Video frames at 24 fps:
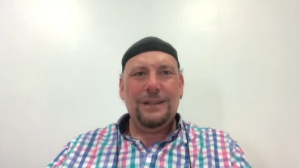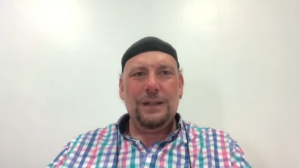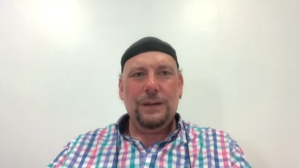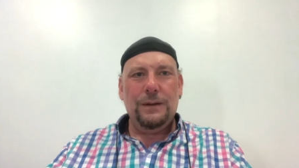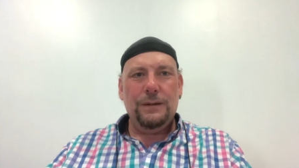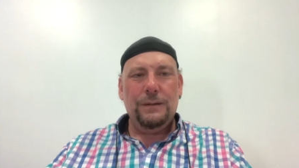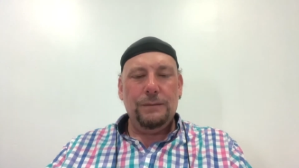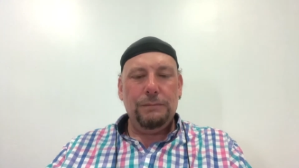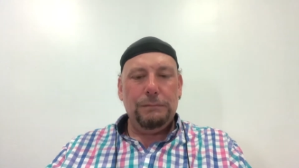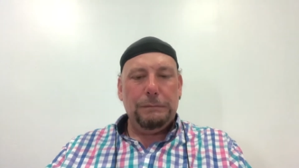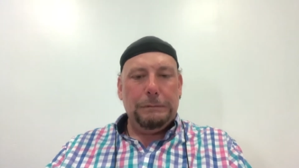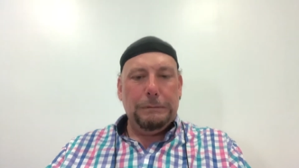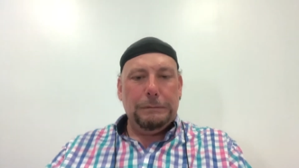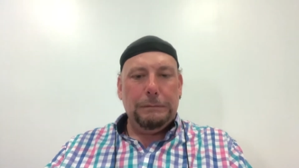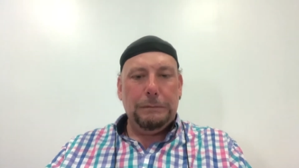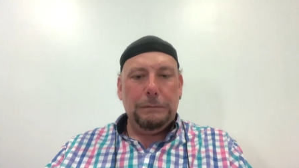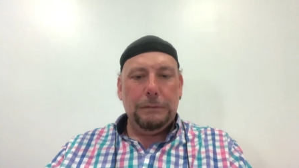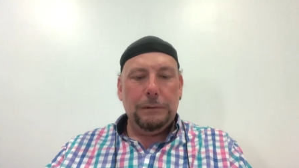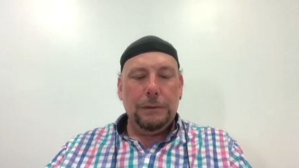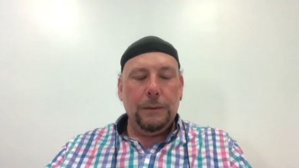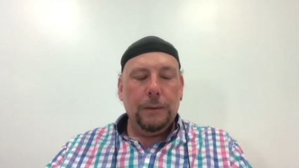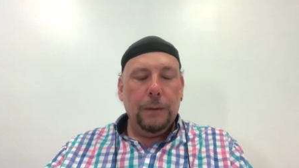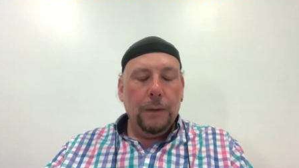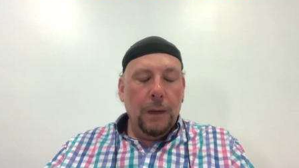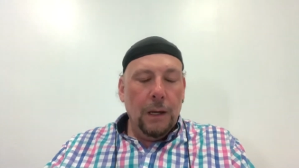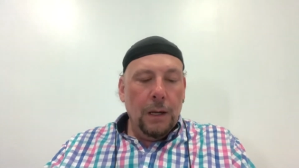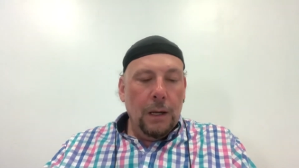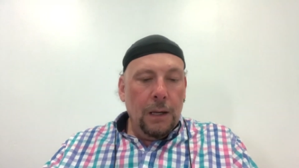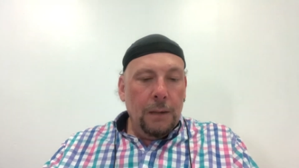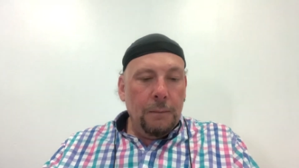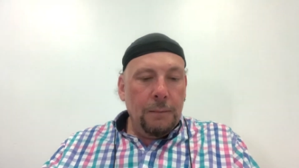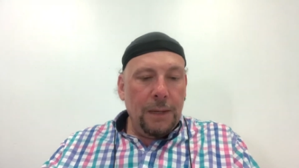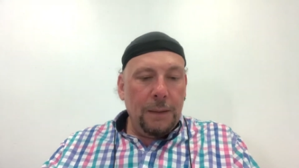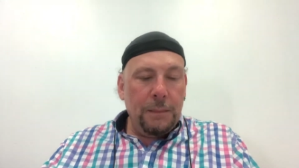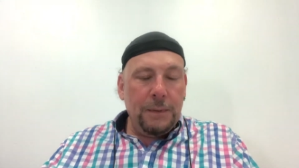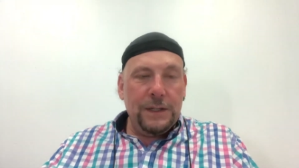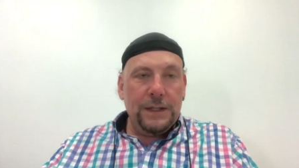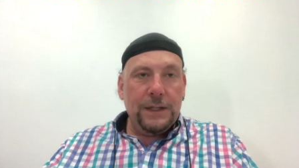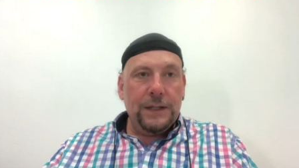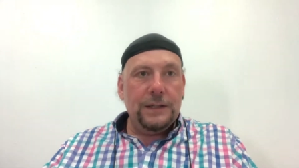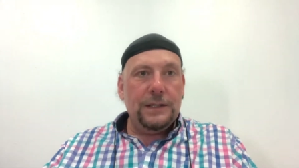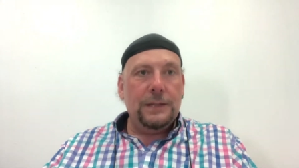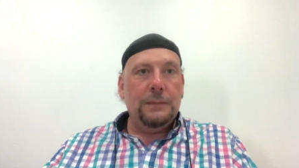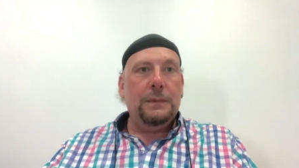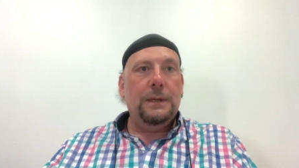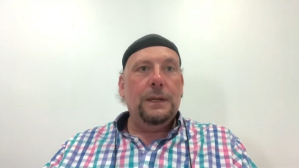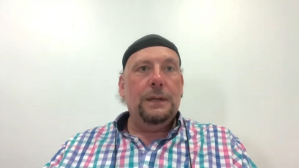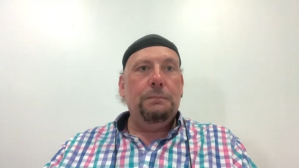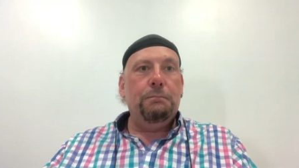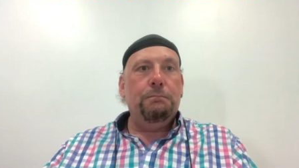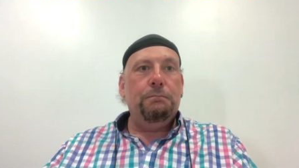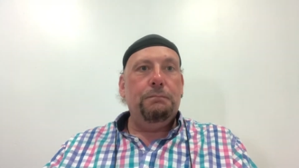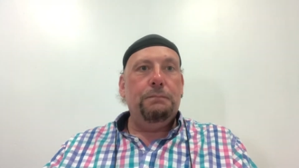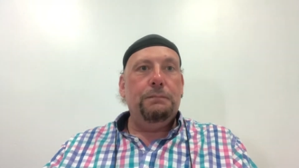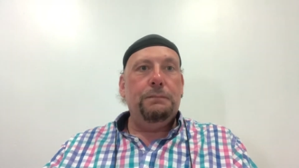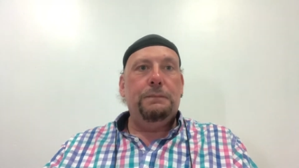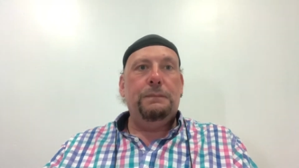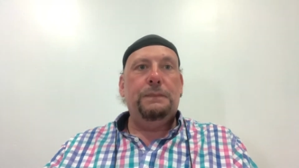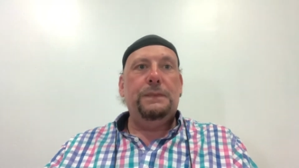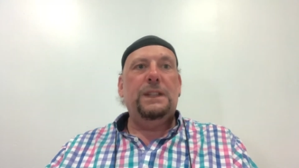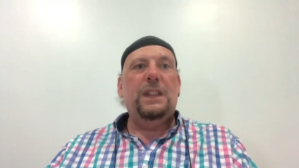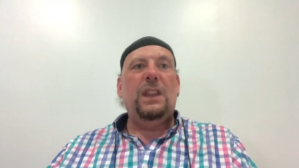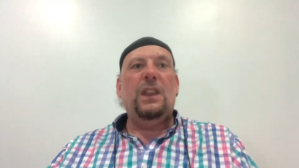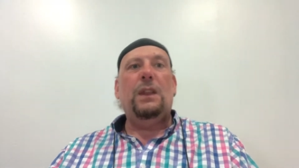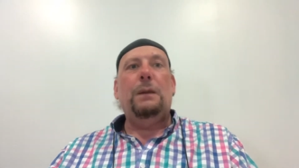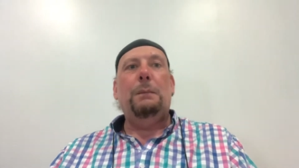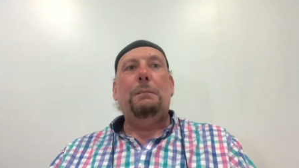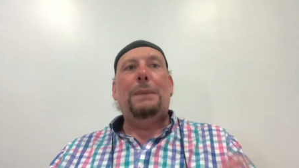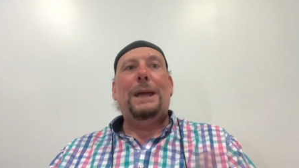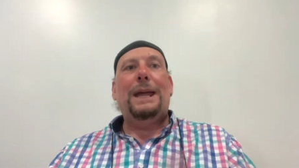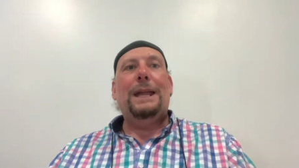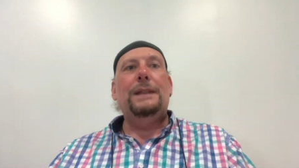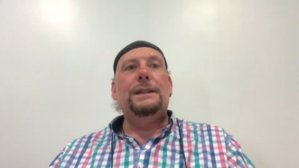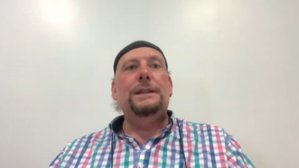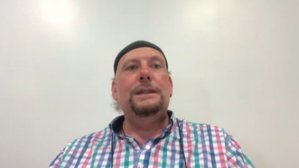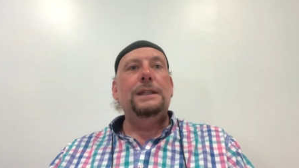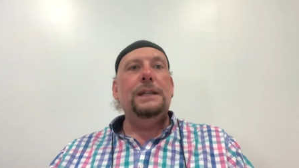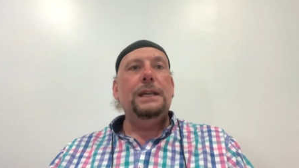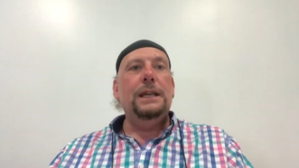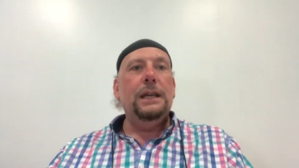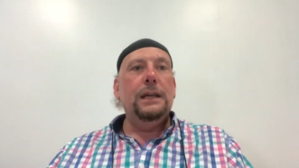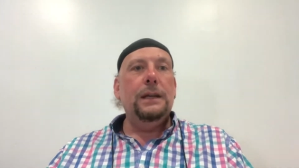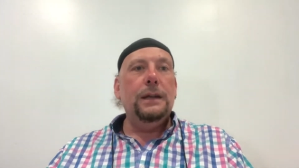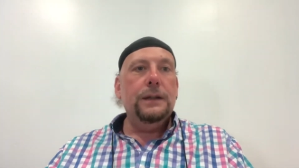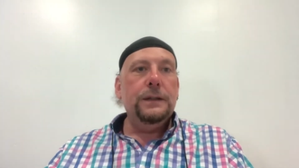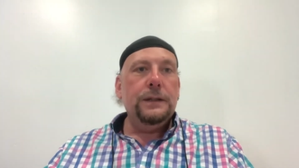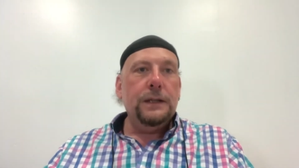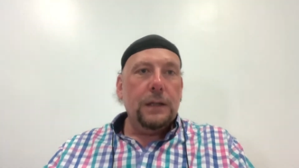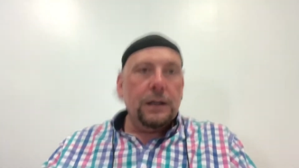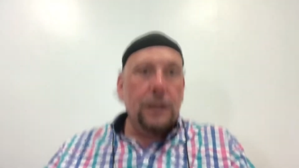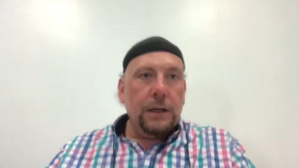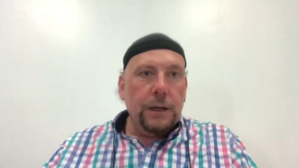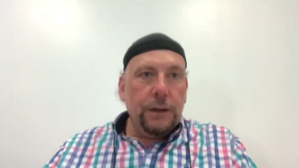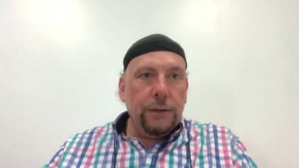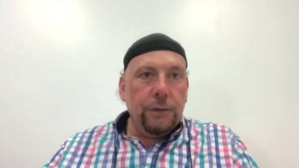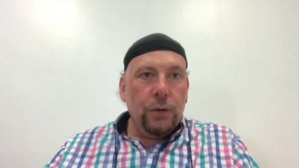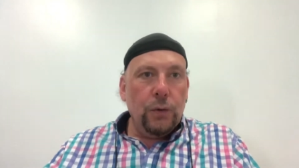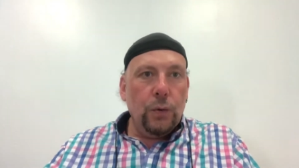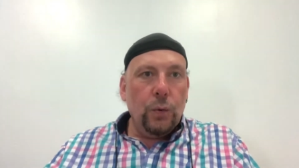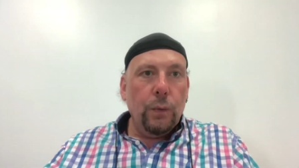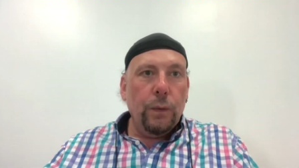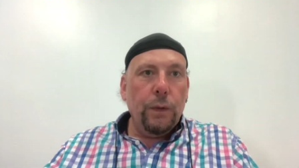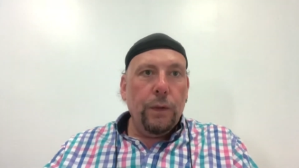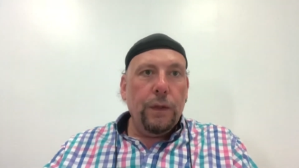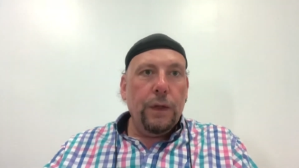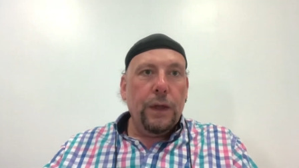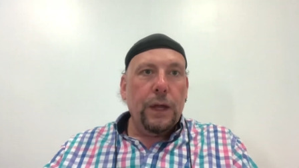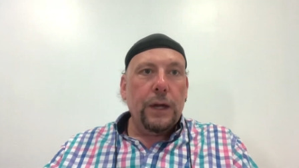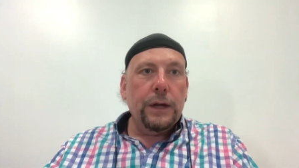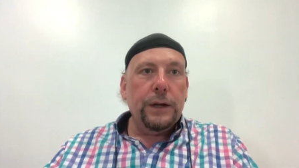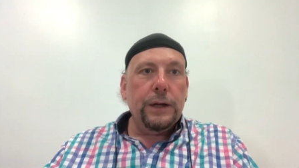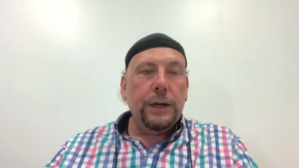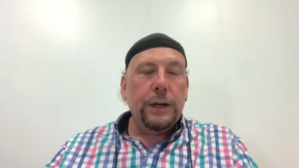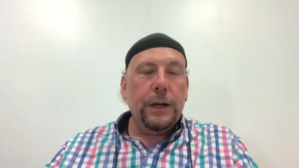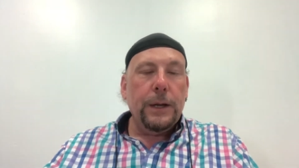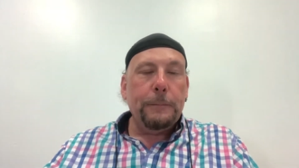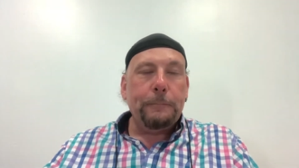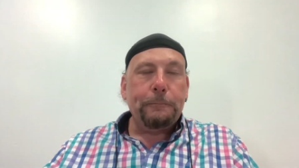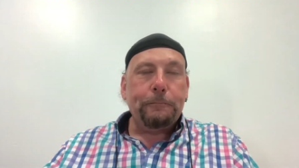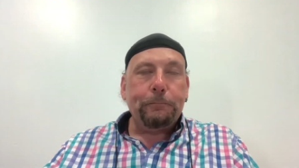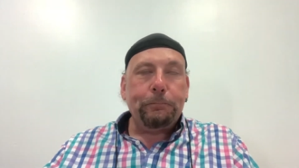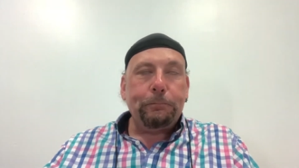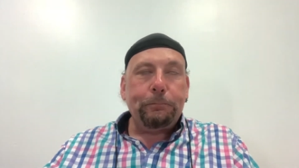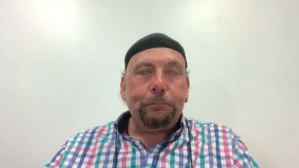kind of, maybe it's because I'm a Southern Pansy and it's a kind of northern thing, I don't know.